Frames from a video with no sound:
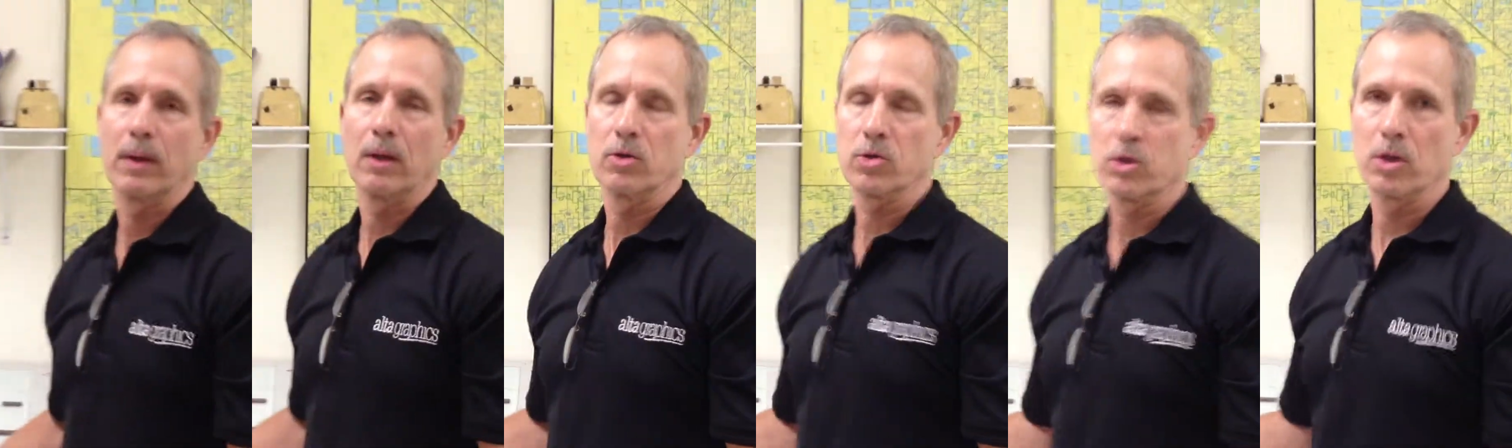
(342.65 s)

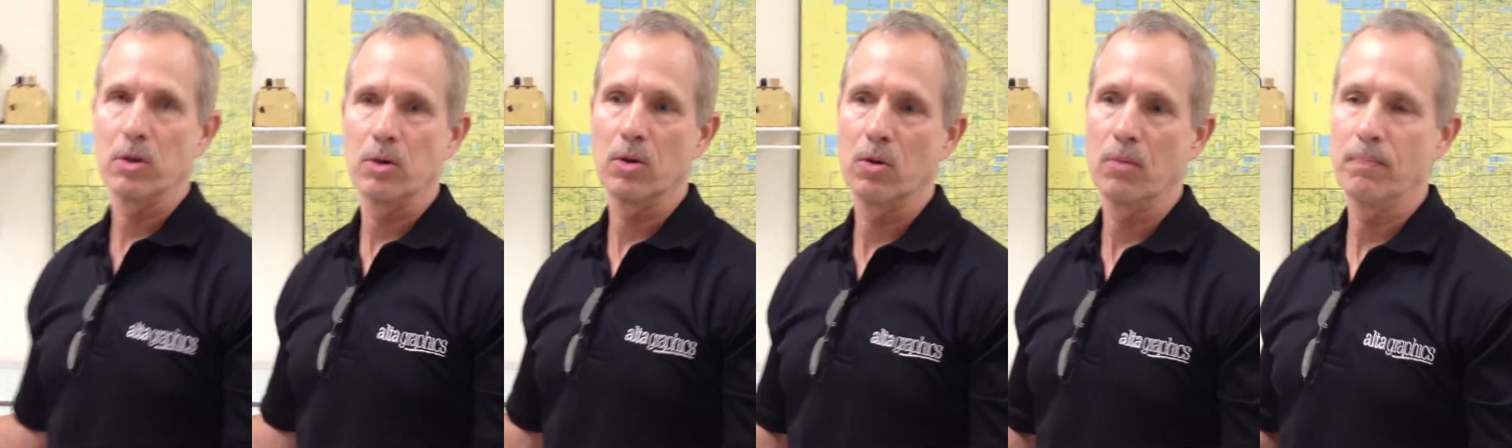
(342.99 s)

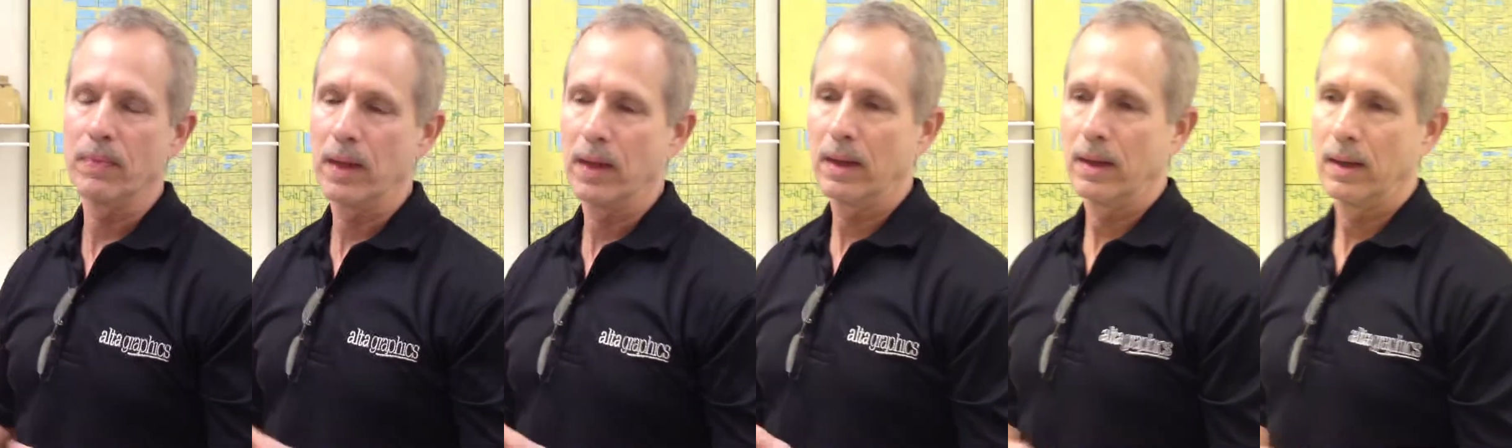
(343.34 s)
So
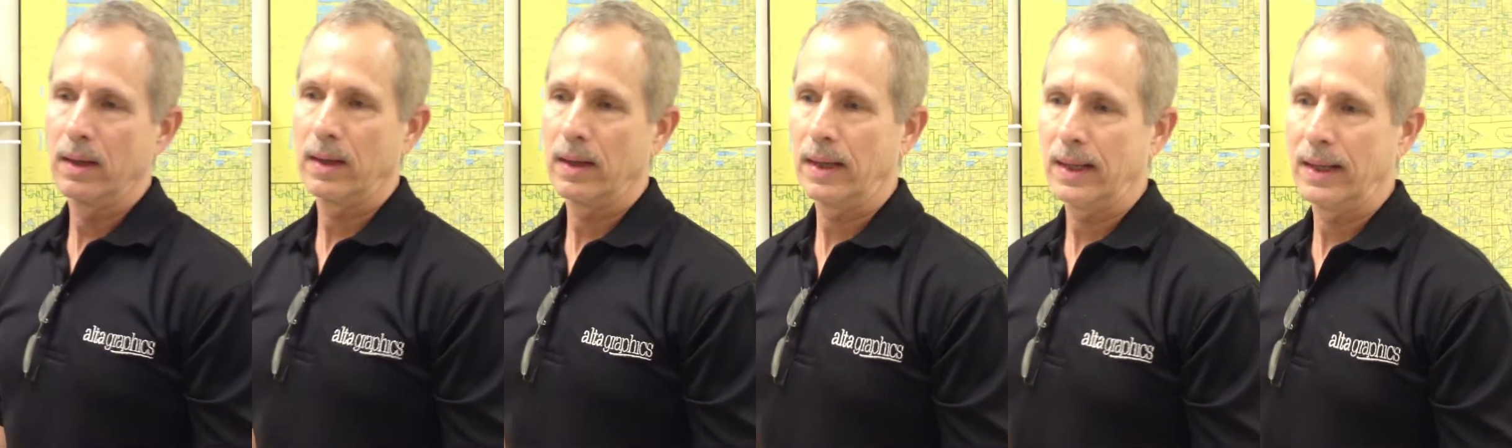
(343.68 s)

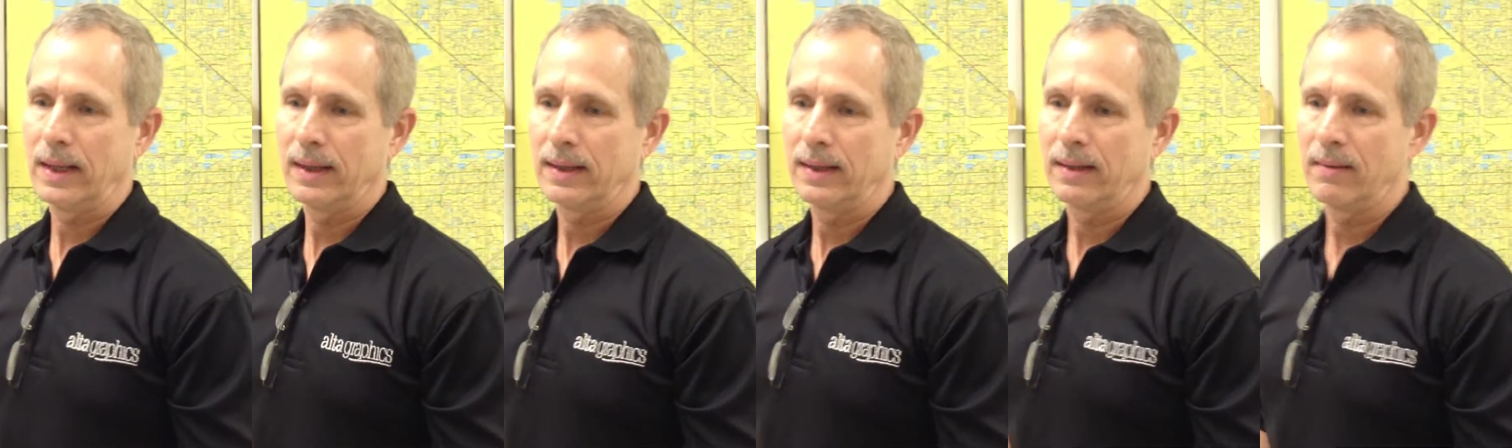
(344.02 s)

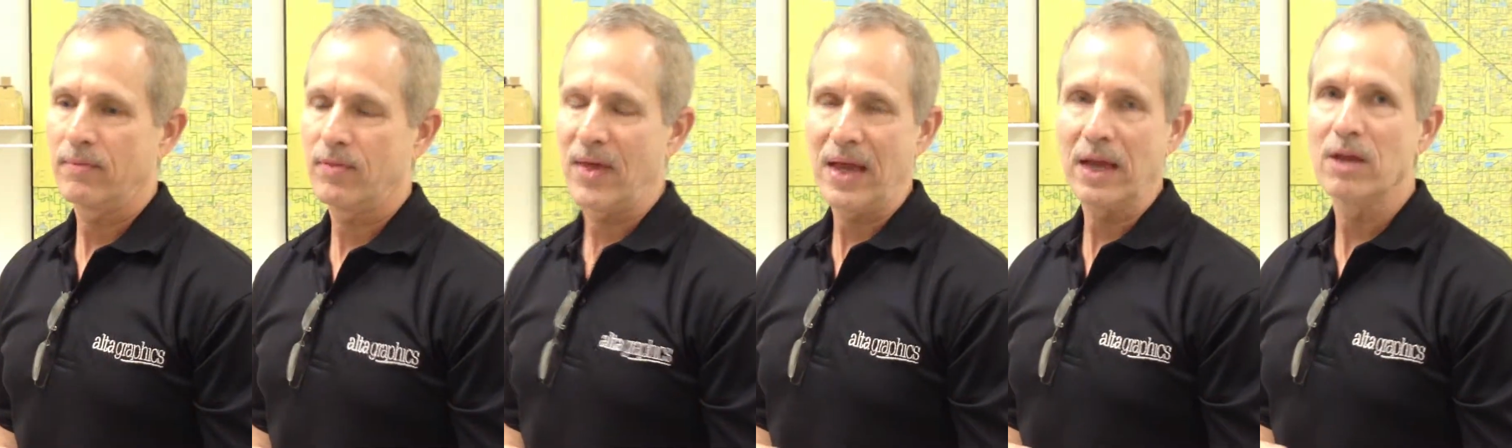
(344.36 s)

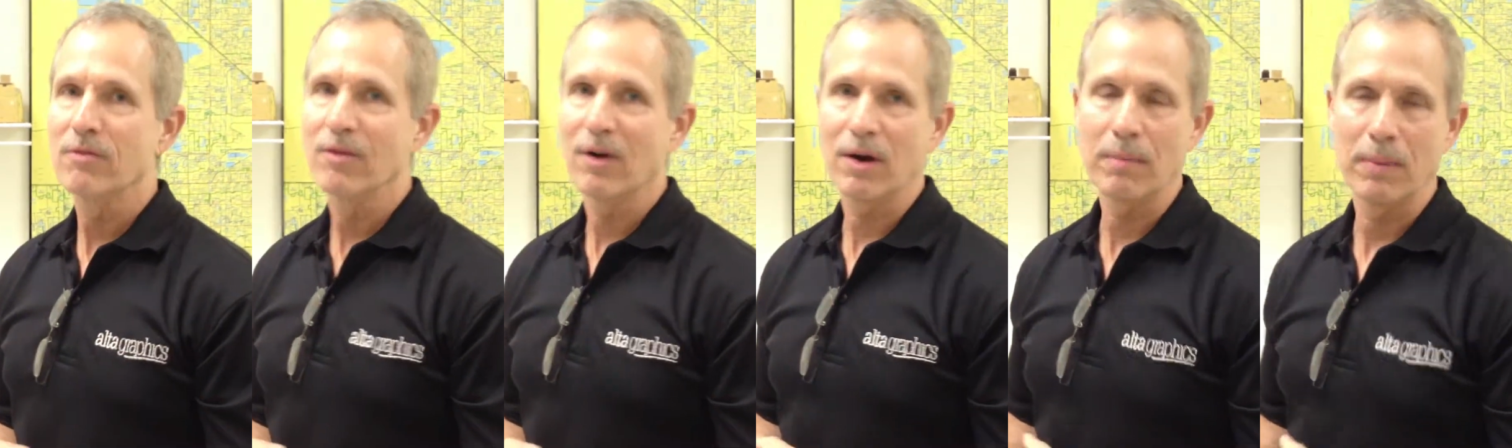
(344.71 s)
thank
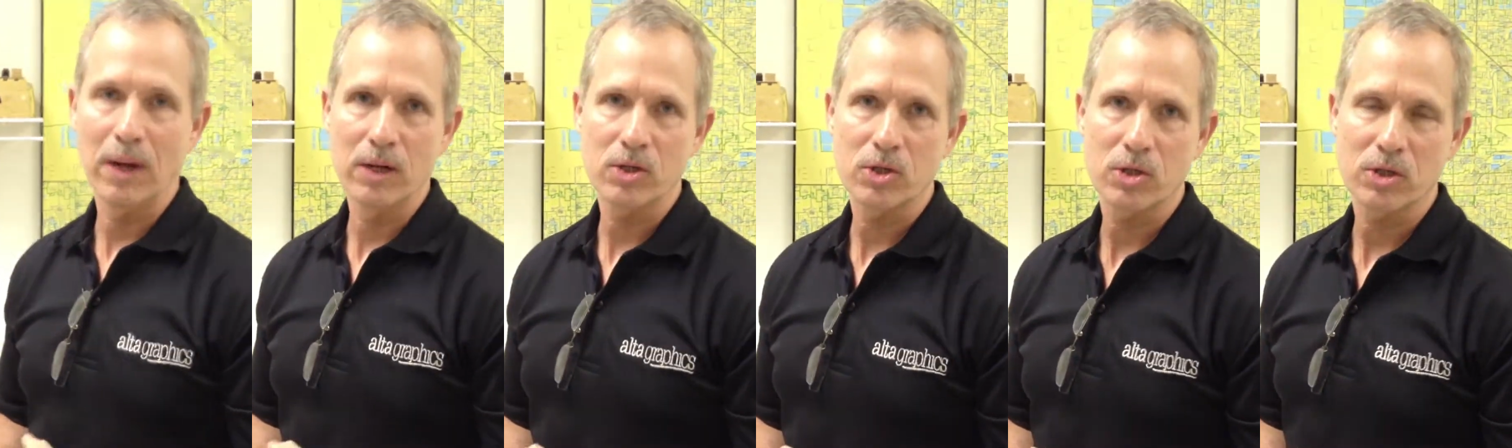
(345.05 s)
you very
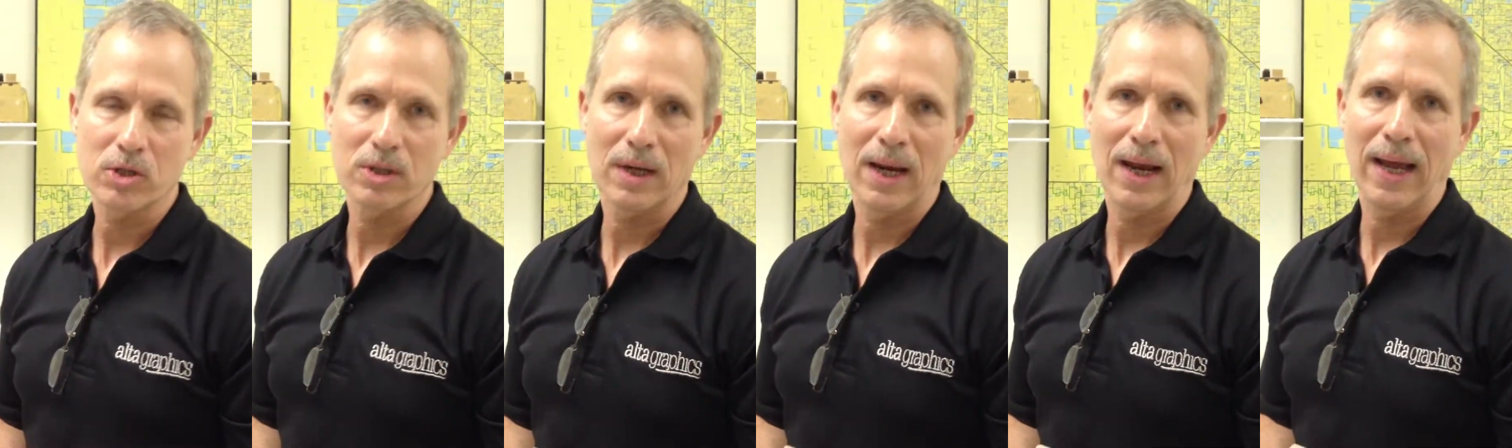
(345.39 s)
much,
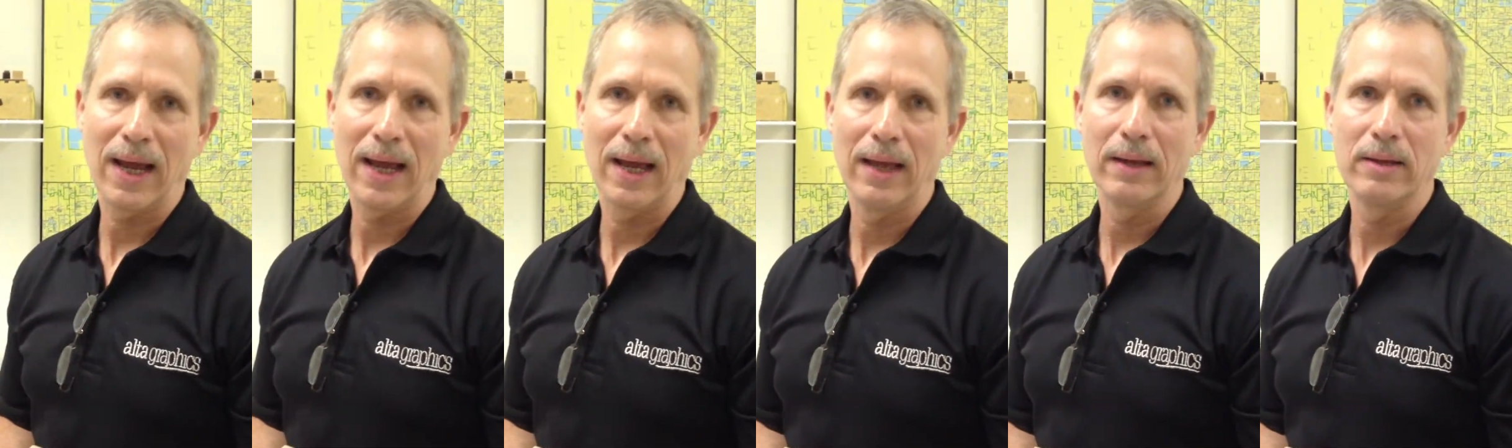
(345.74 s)

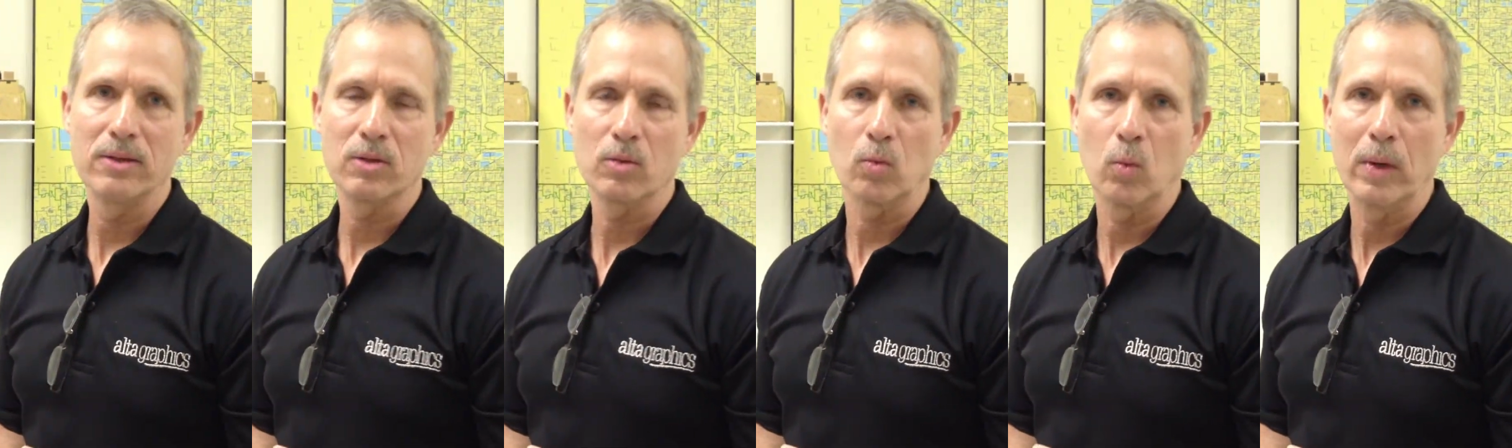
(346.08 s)

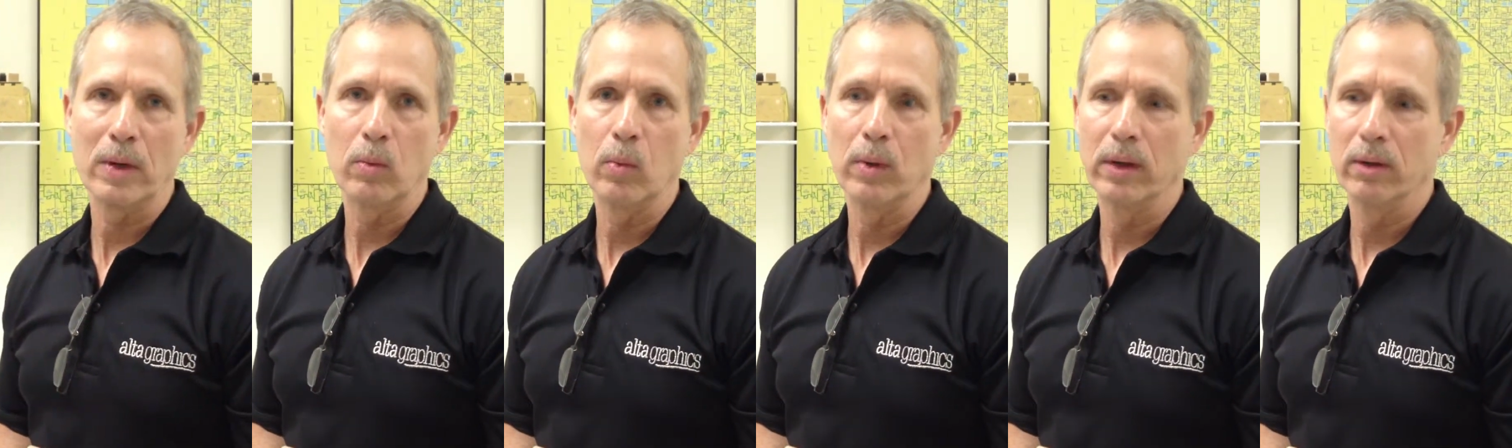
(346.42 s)
and
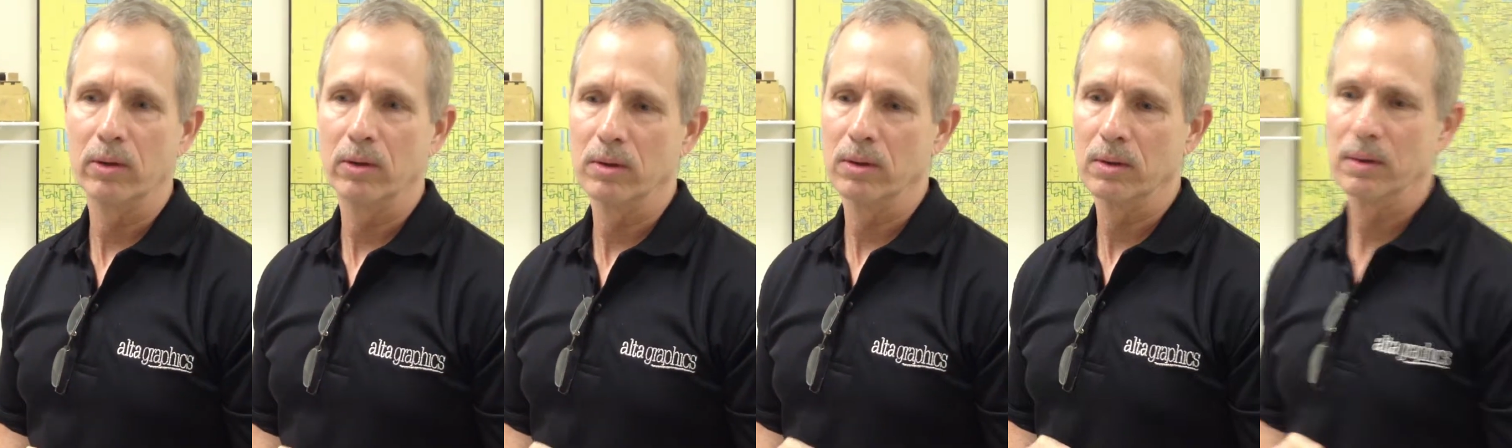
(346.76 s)
we
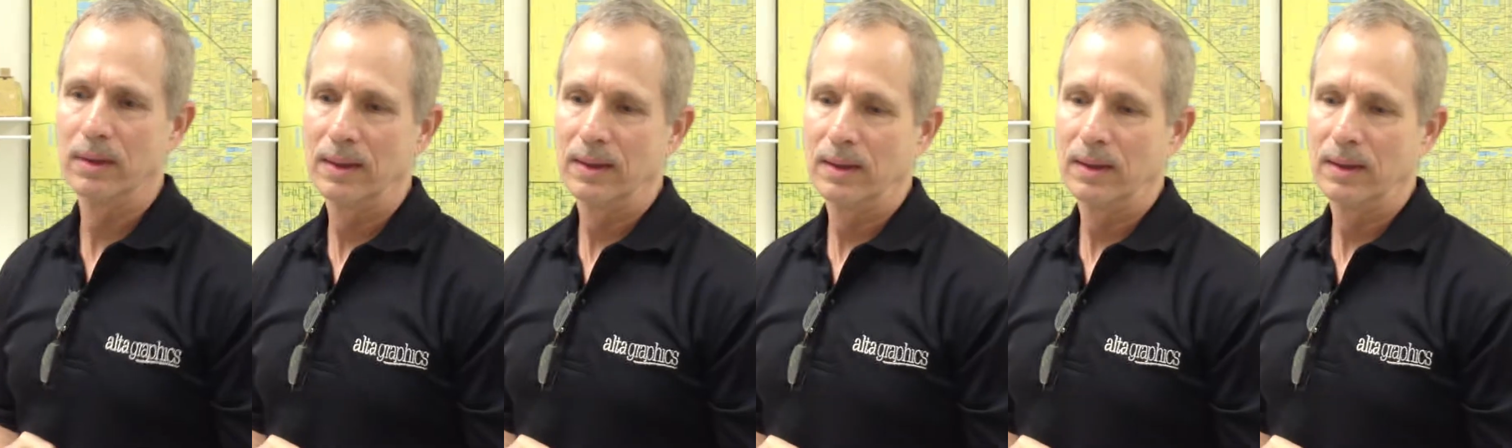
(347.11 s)
will